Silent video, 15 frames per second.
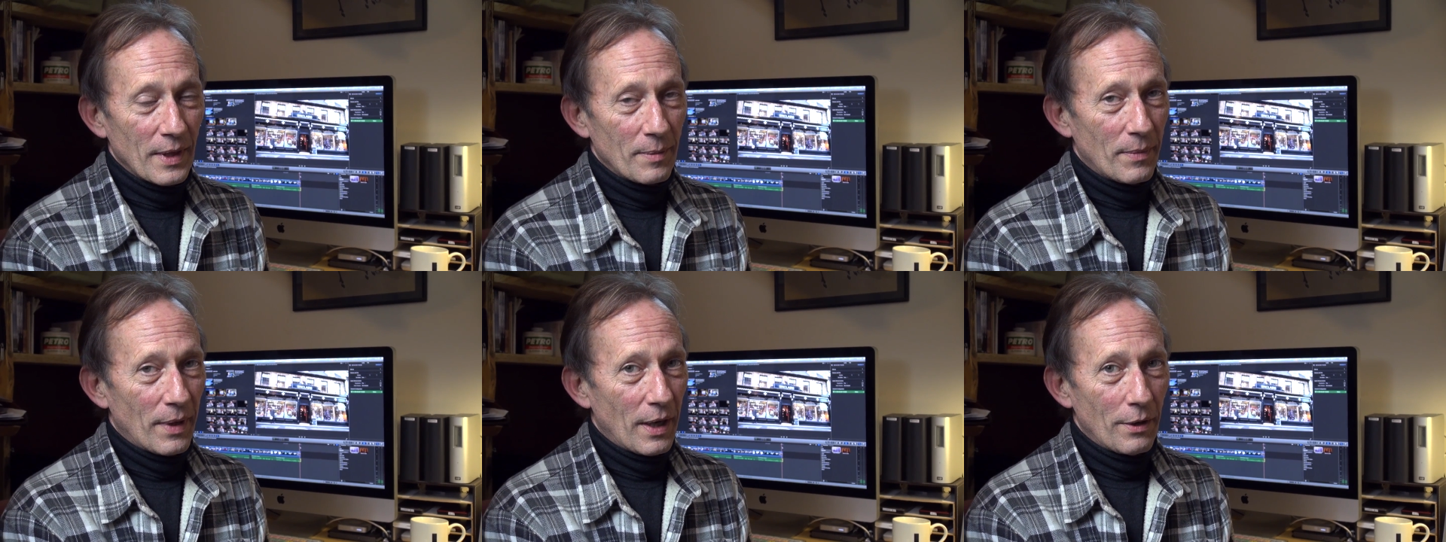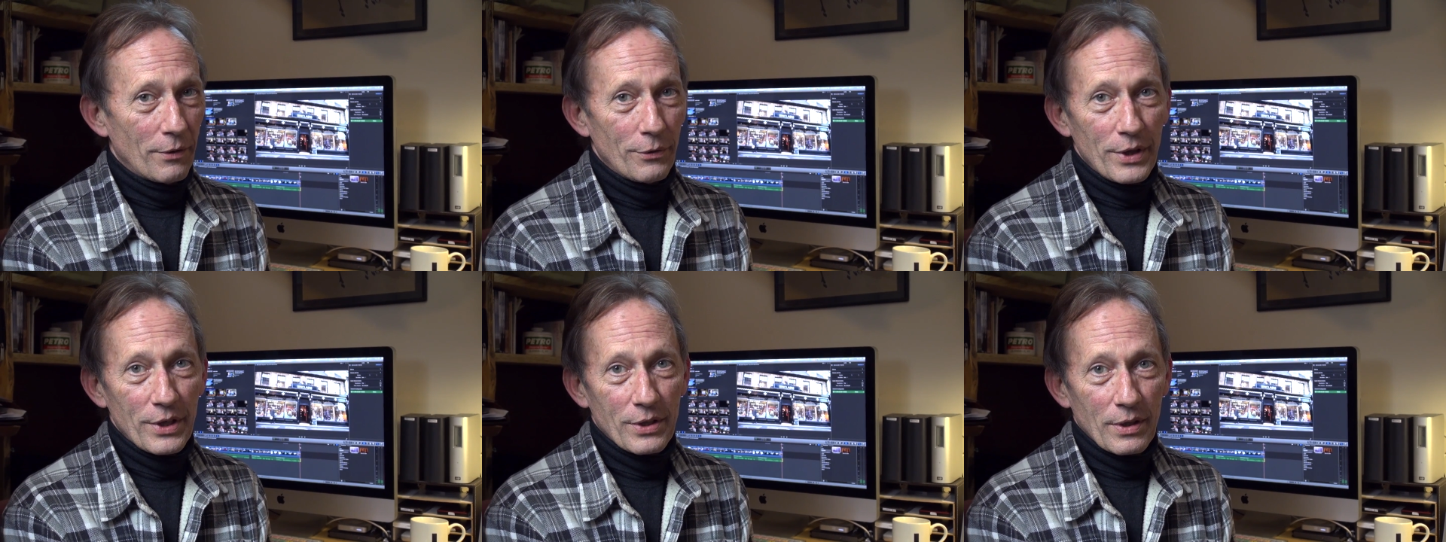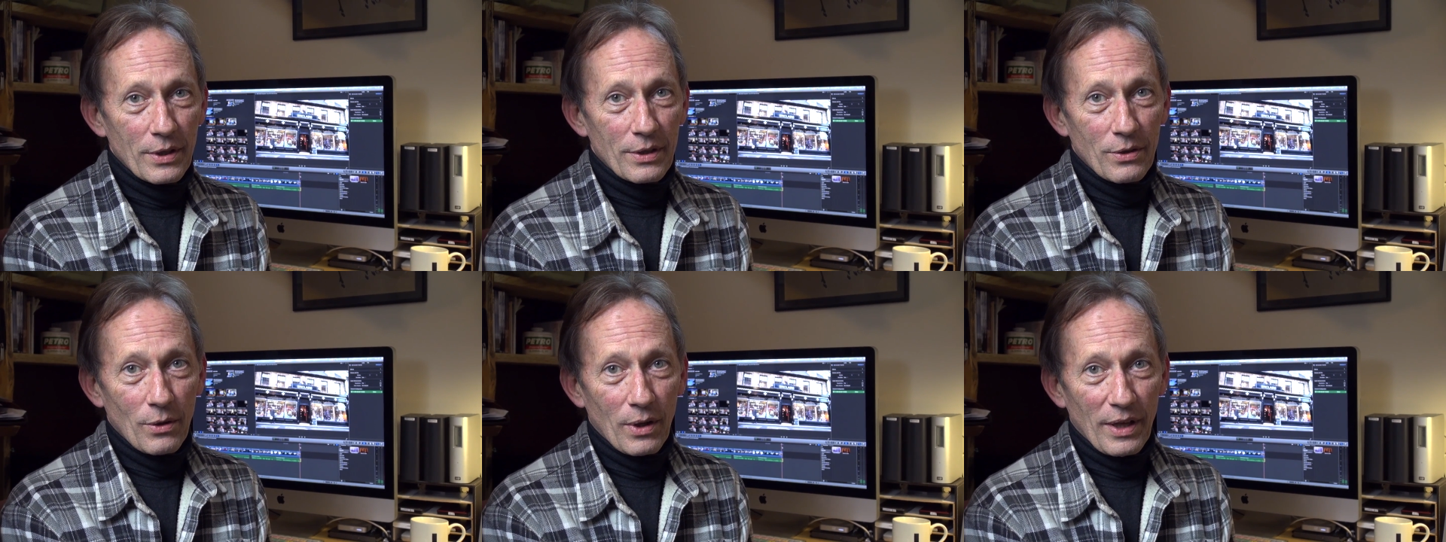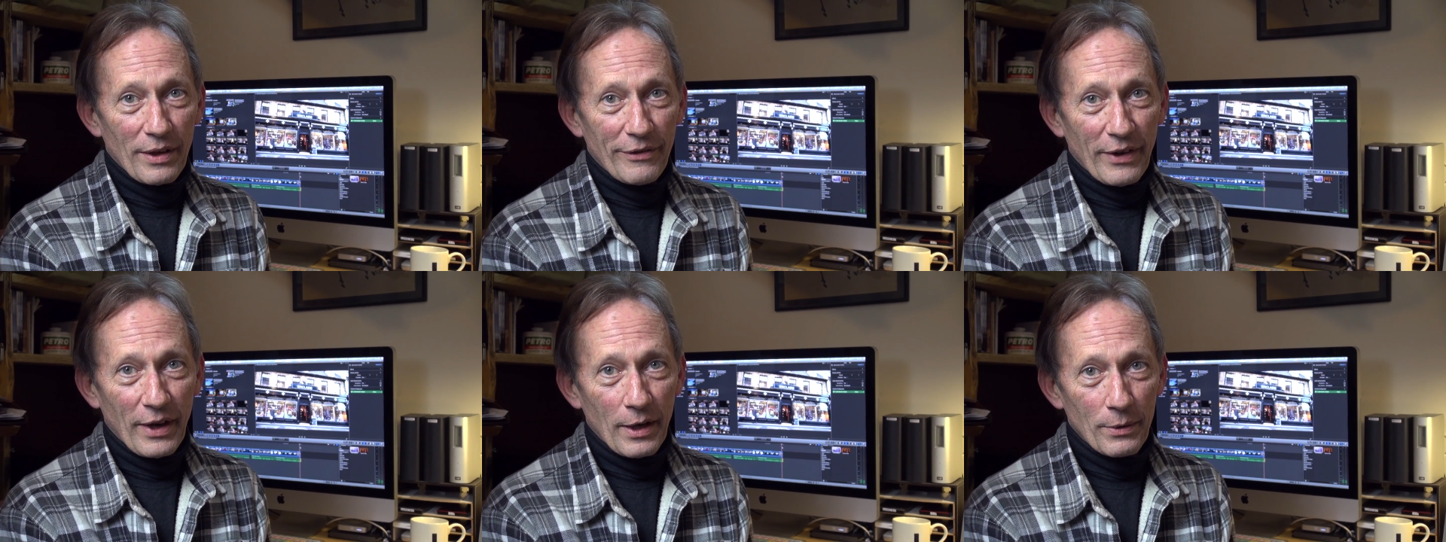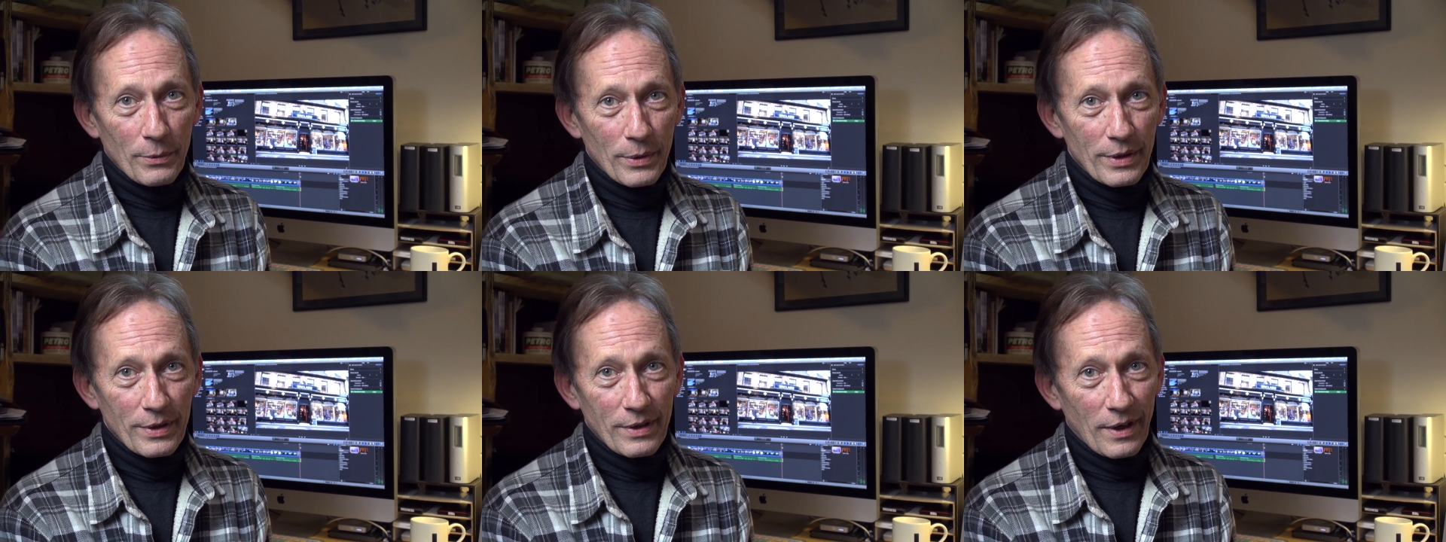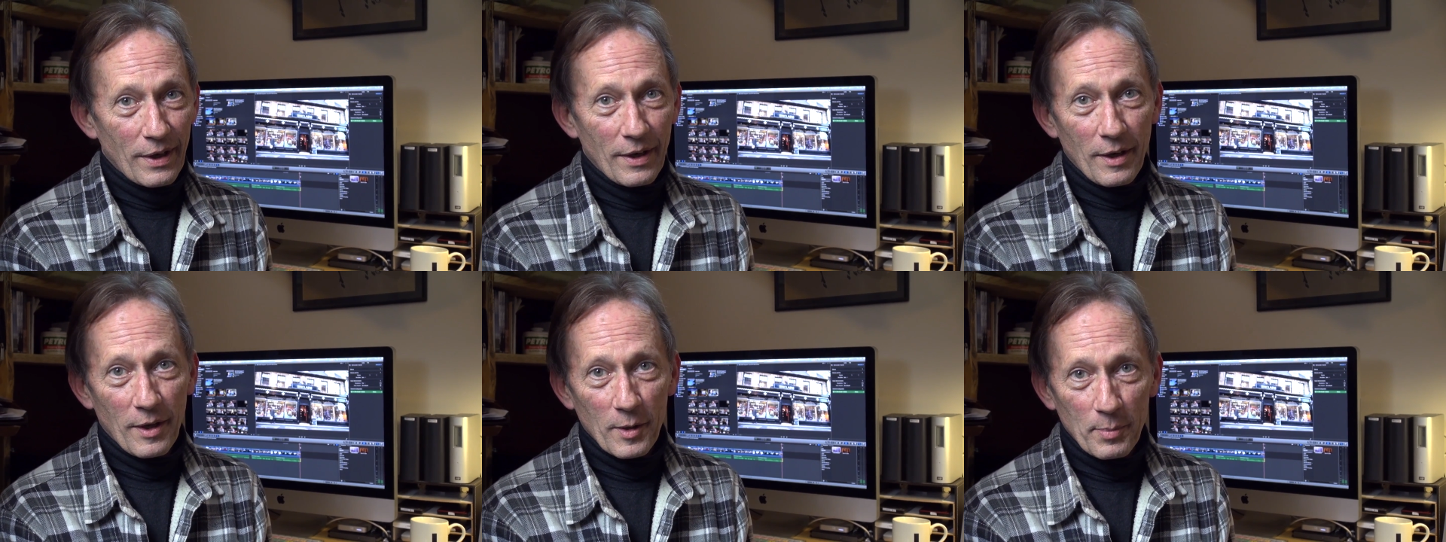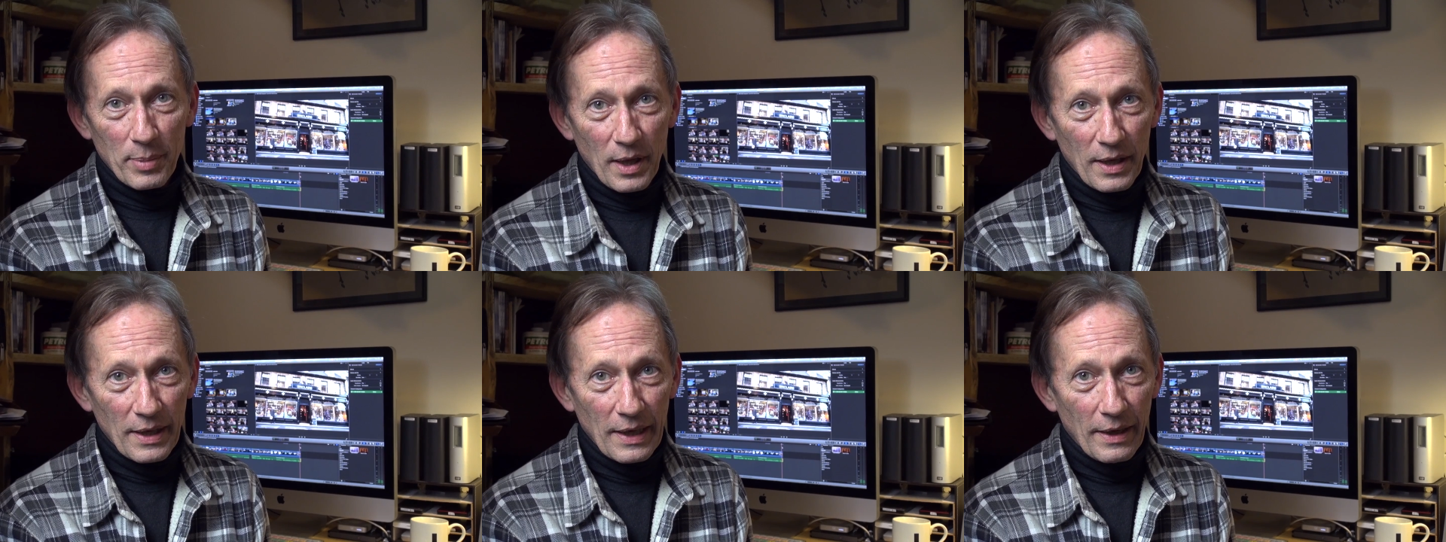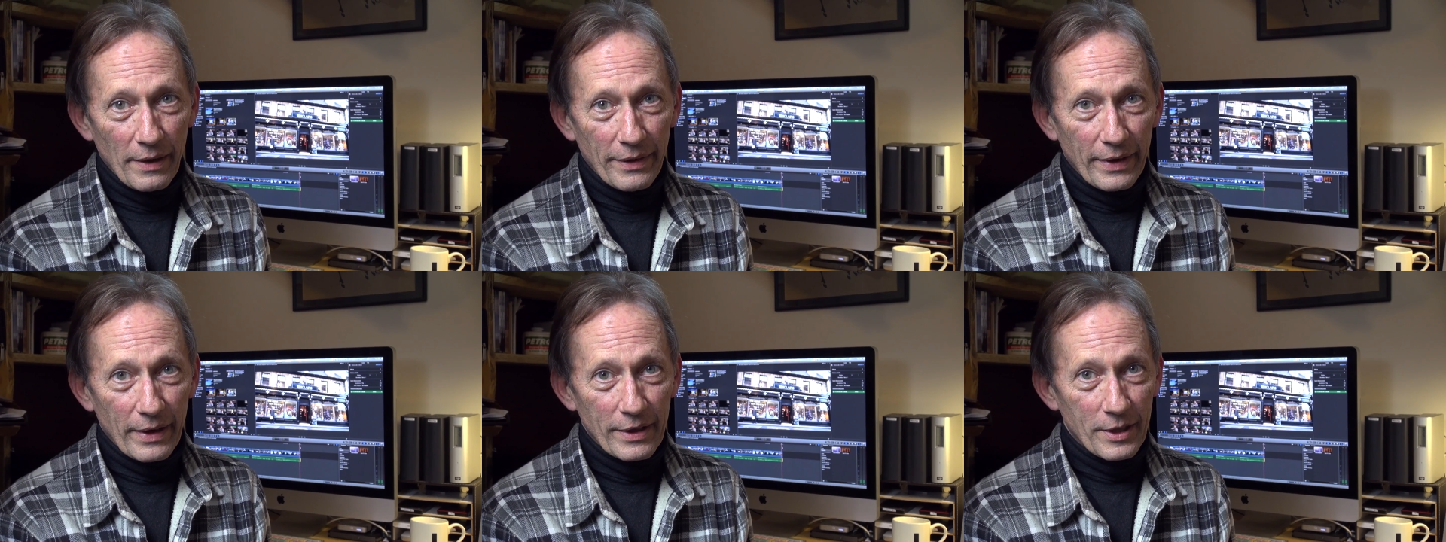My own research, all I found was on another blog out there,